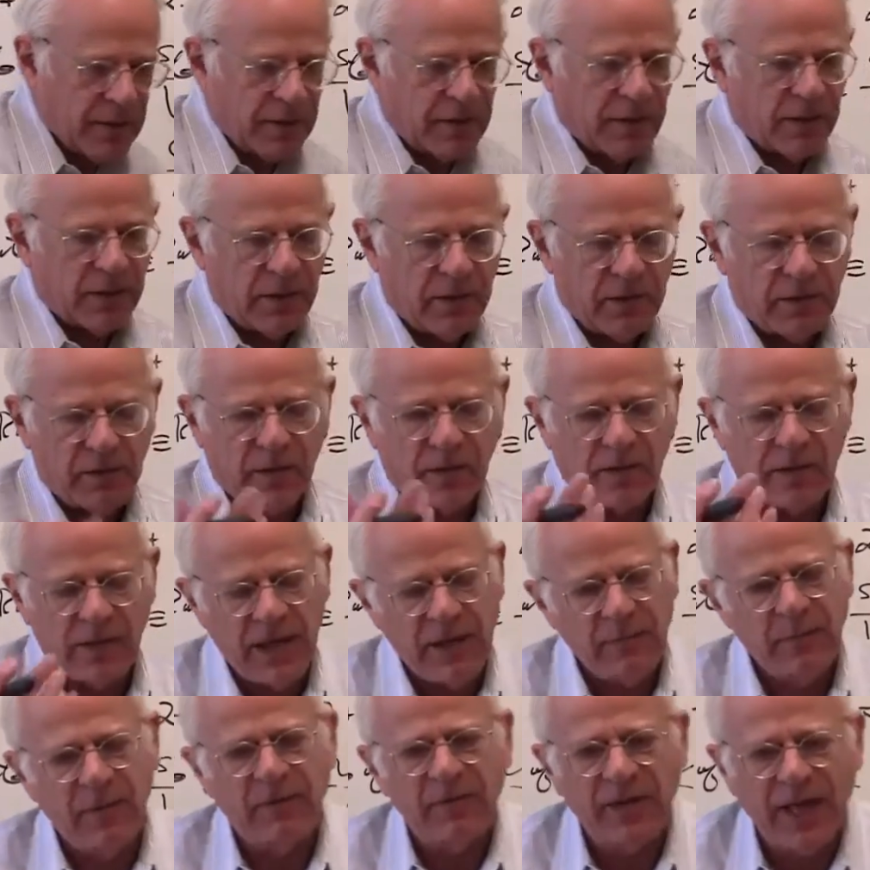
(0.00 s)
the, the
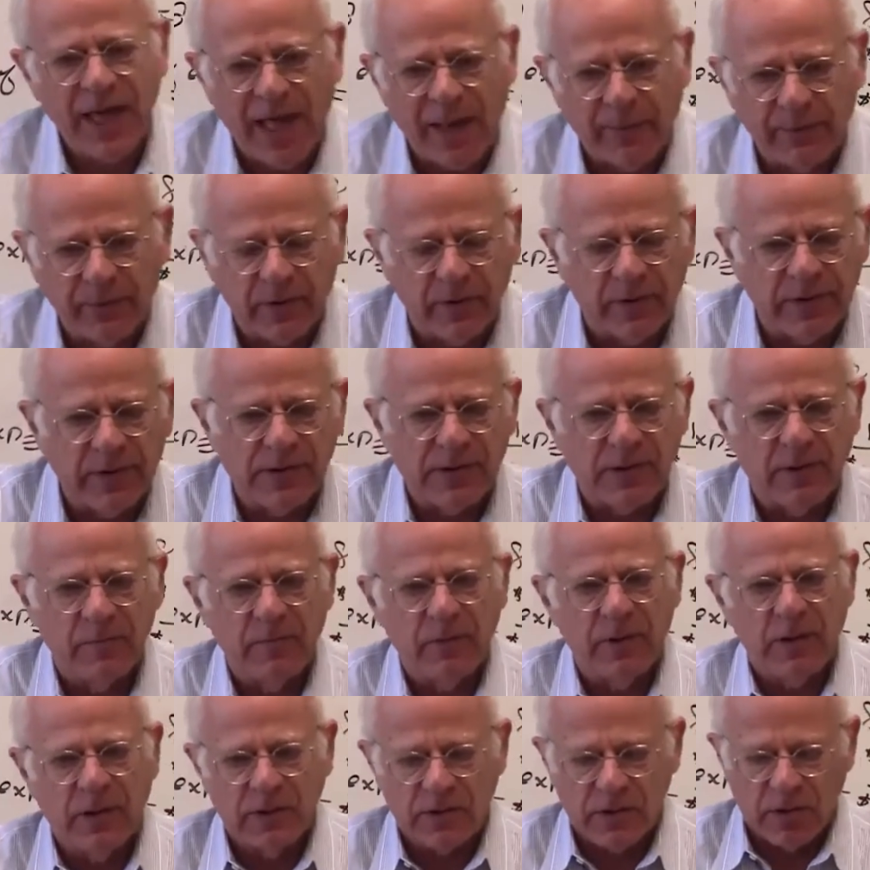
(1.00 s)
theme of
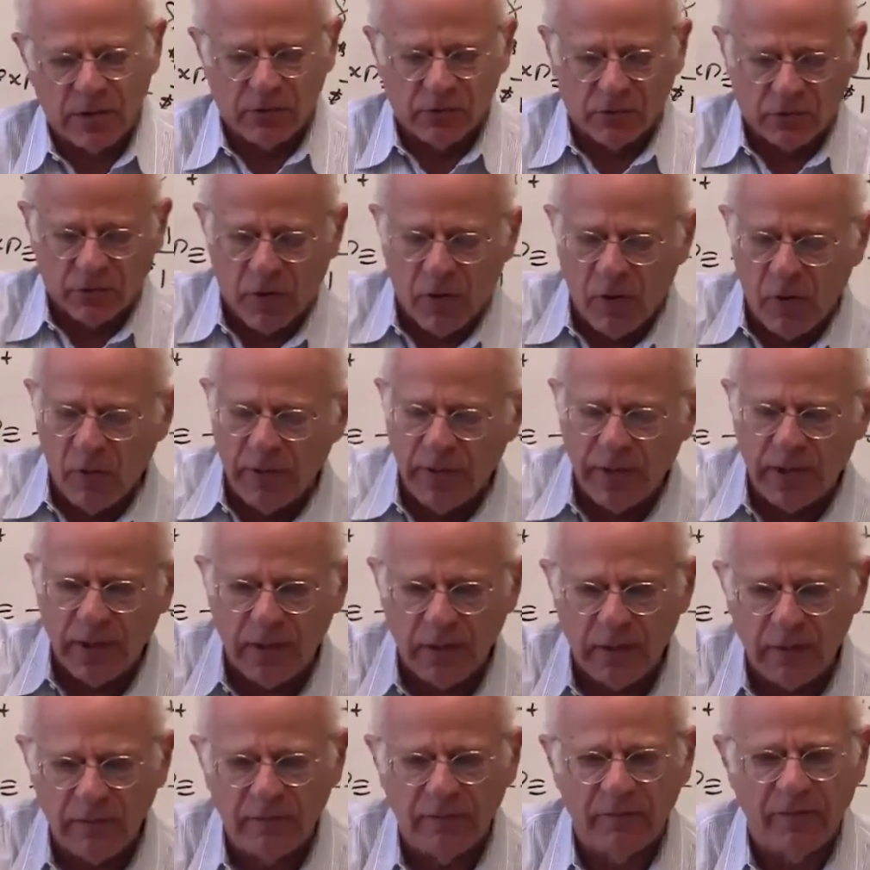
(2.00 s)
capitalism is the
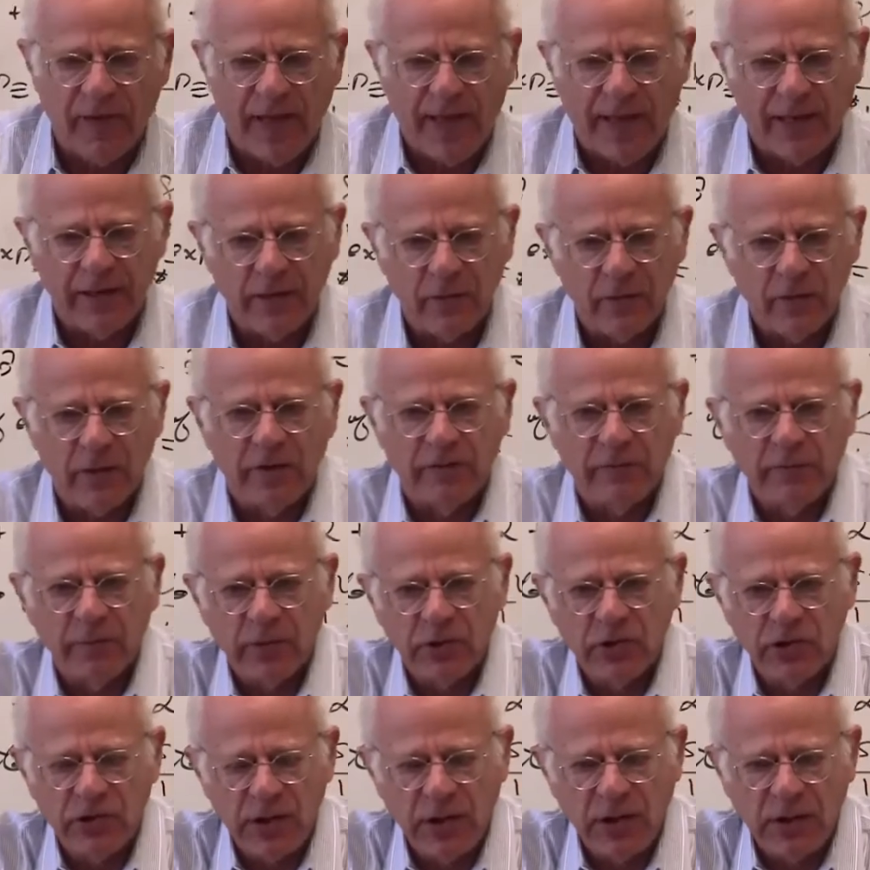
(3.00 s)
growing value of
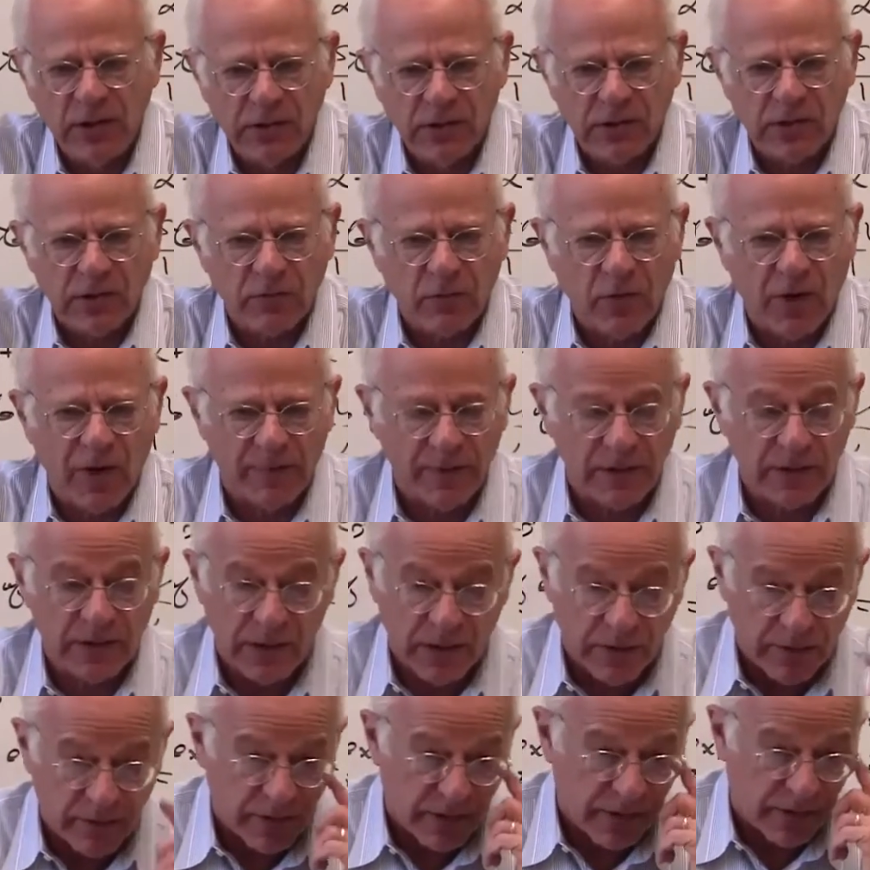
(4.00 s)
machines and raw
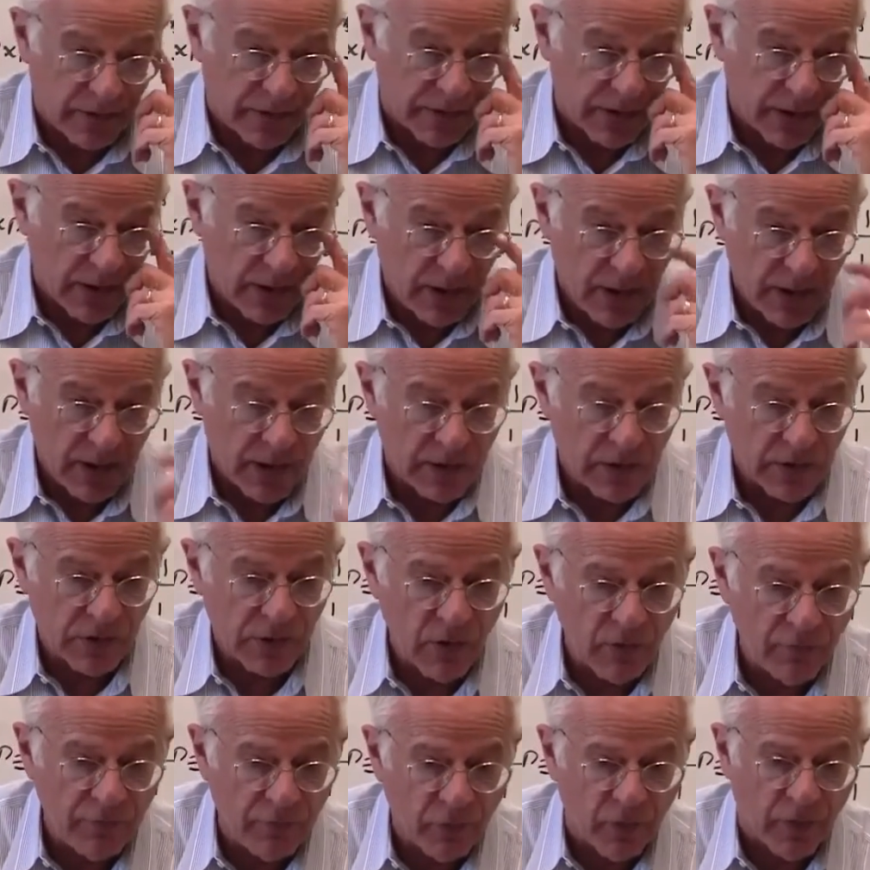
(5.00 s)
materials and
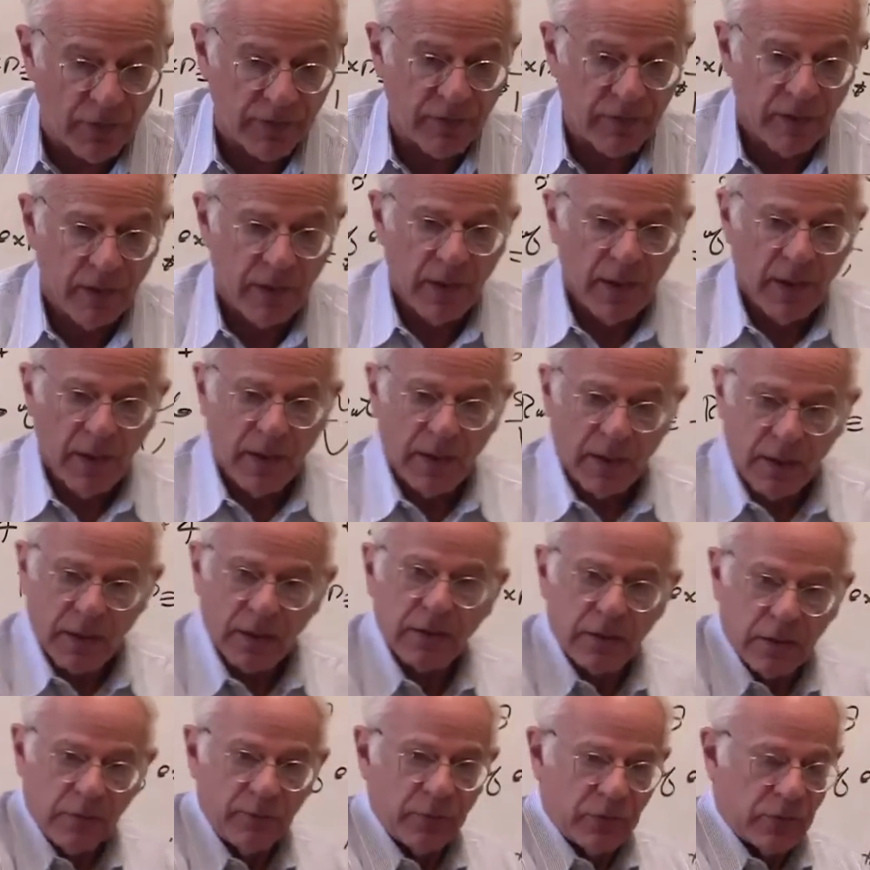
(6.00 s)
so forth to